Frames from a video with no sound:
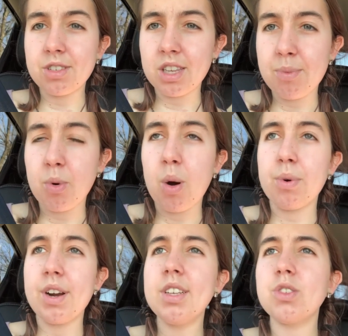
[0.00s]
sleep while
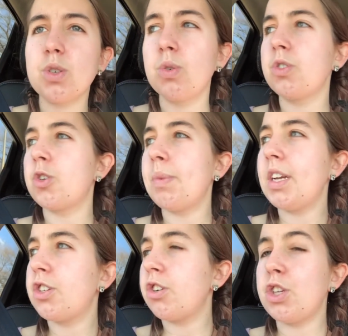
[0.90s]
we're in school, so
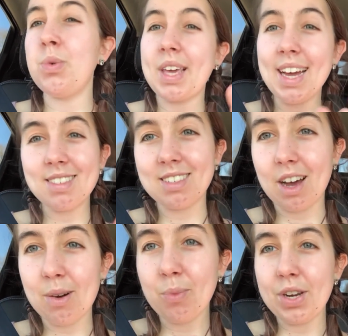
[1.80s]
make sure you get
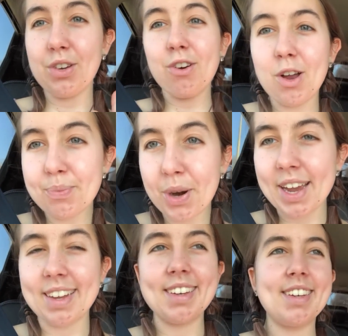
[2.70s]
some when you're on
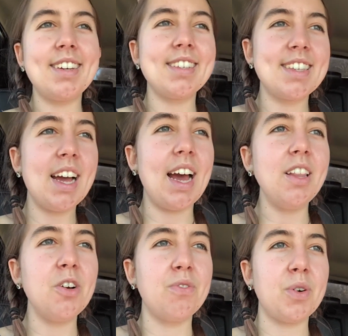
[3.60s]
break, because that,
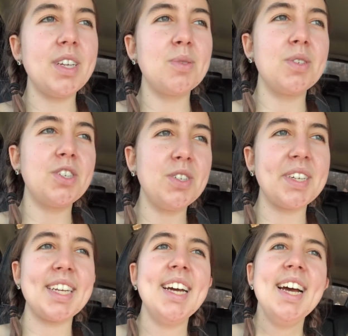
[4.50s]
hello voice, what you
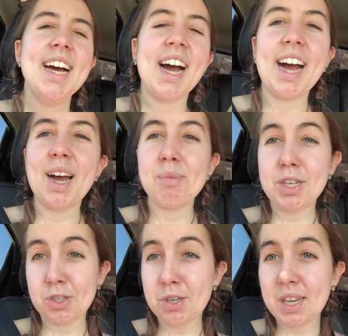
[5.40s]
doing? Uh,
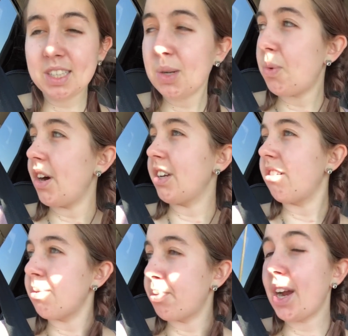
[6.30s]
make sure you get some while
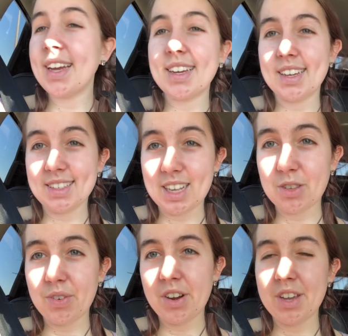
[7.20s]
you're on break, because
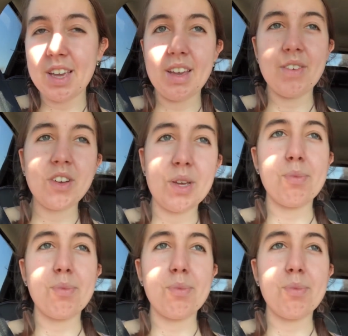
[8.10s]
that's very, very